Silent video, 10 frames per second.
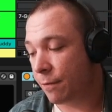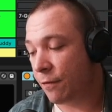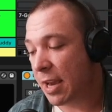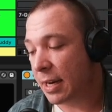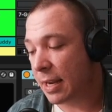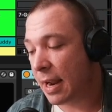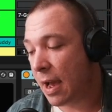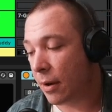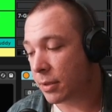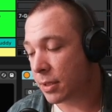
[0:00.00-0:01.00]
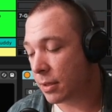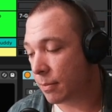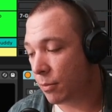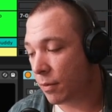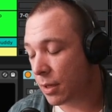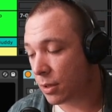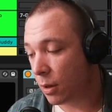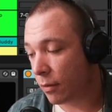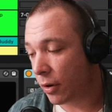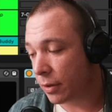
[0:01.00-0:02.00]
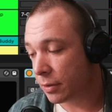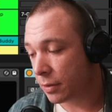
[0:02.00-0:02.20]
faded it out, moved this over.